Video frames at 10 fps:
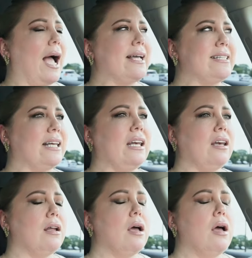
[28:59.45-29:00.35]
I
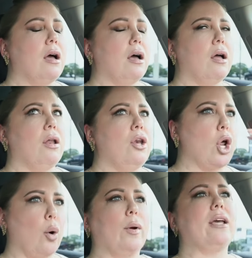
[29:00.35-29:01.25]
didn't
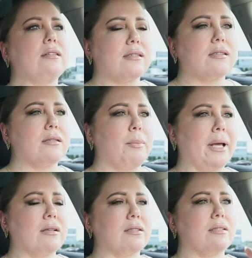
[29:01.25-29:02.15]
notice
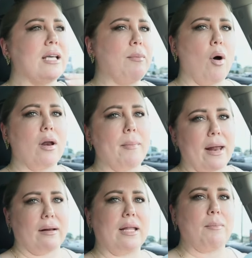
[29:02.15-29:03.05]
because the tip
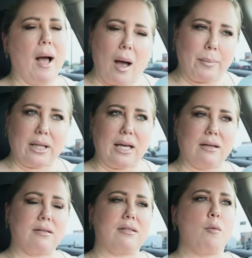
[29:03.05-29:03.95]
automatically
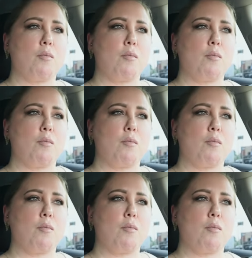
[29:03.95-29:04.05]
populates.